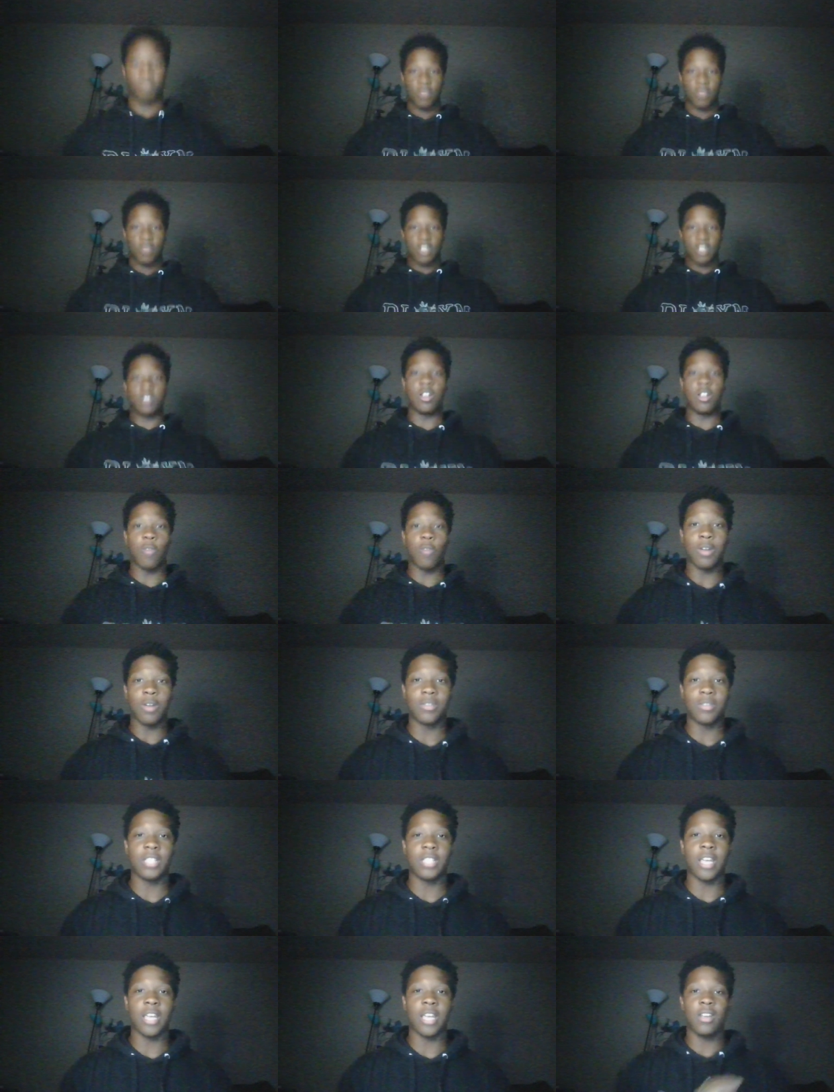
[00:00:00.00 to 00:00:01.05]
You know what I'm
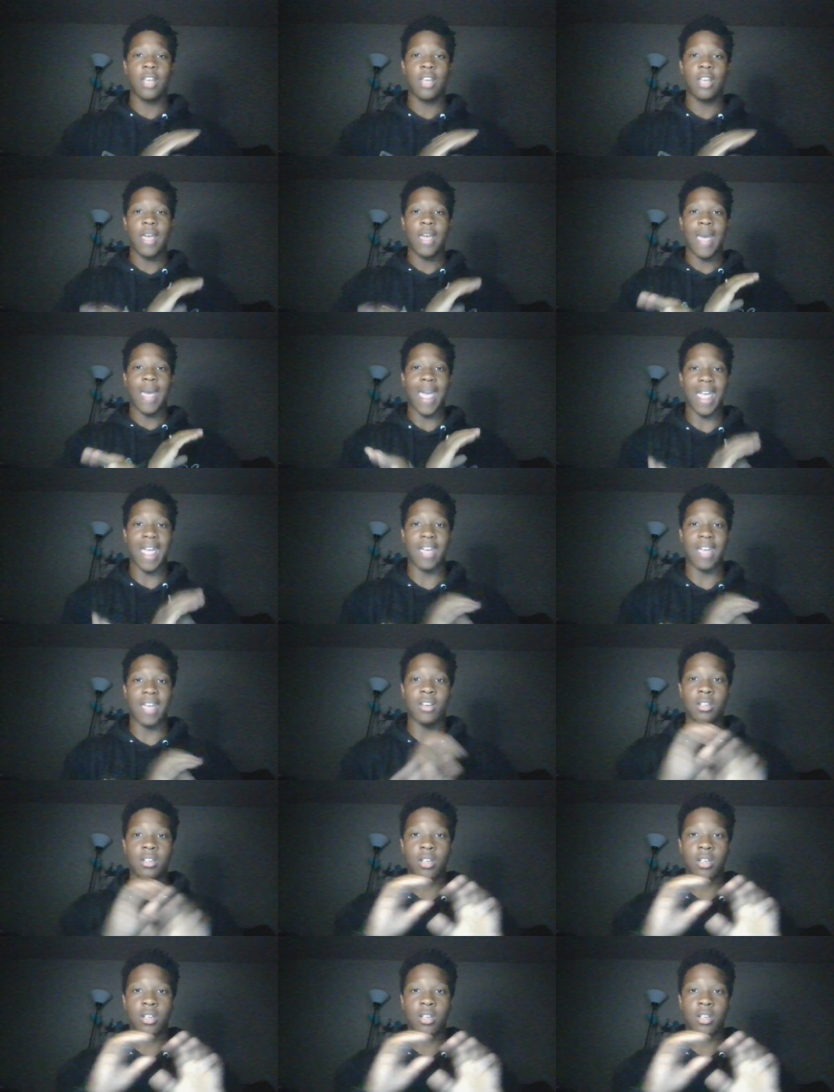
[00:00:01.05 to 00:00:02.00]
saying? And